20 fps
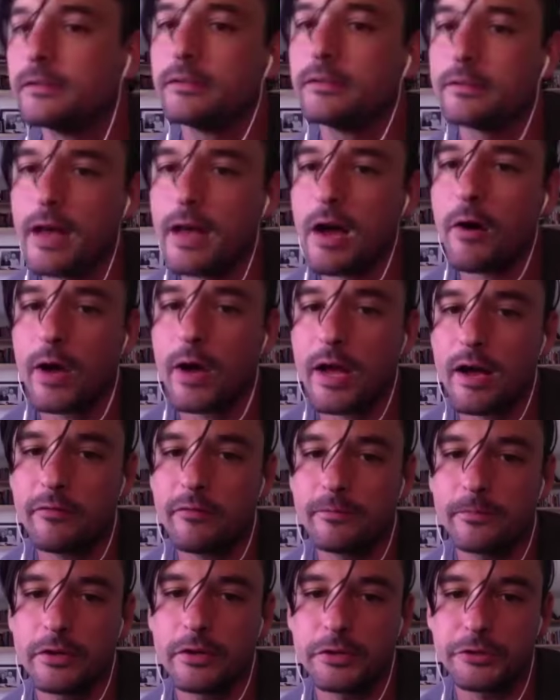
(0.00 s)
now i
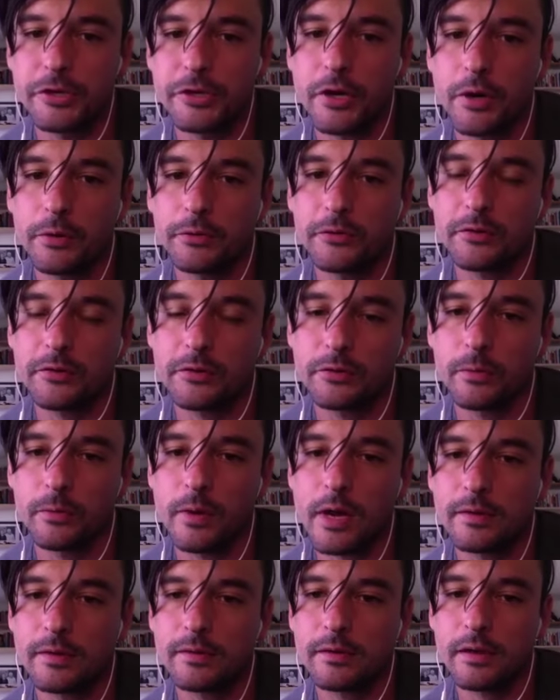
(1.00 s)
have the jones to
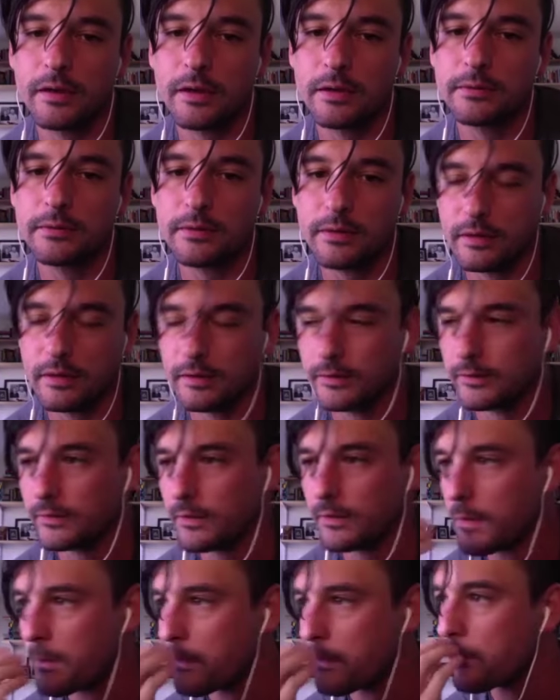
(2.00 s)
direct again
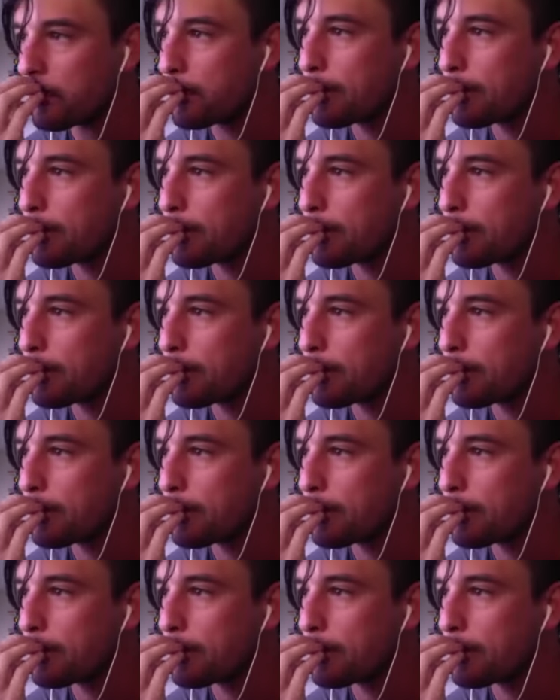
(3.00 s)
so